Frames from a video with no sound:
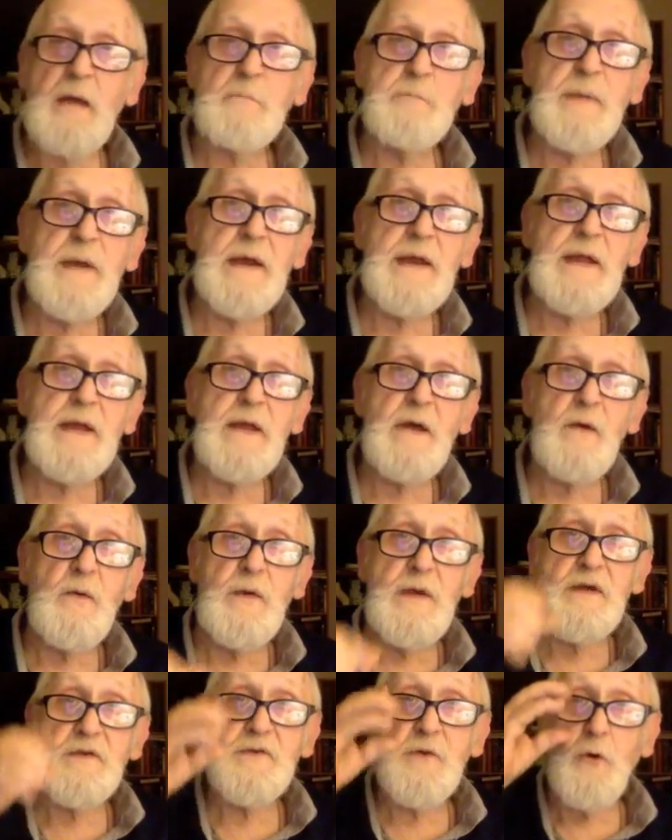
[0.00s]
pity on
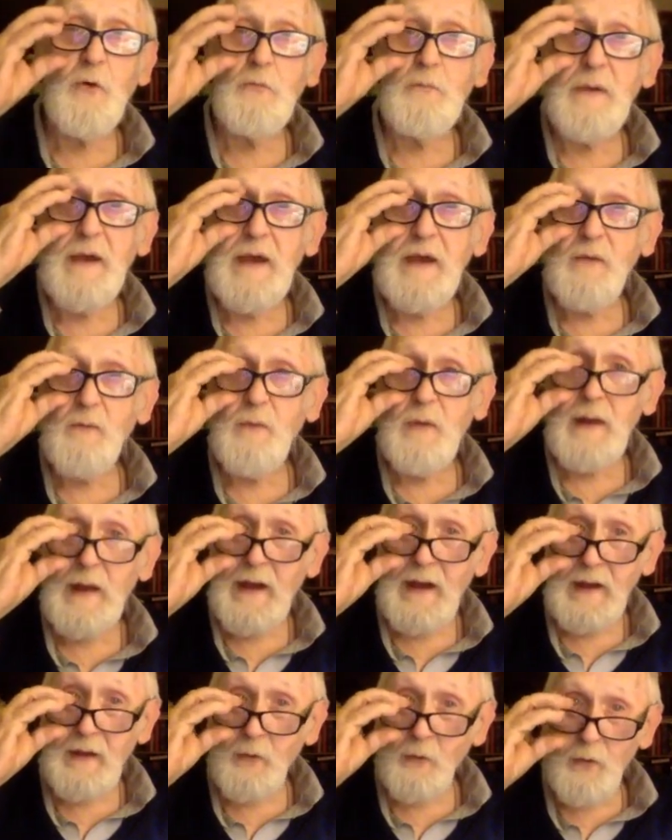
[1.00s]
this old man when
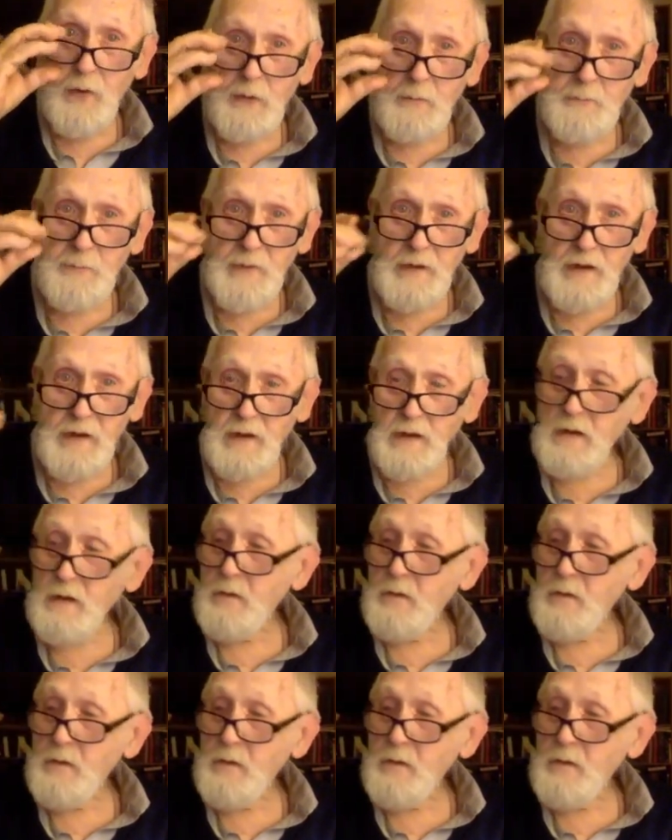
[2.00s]
I go up there.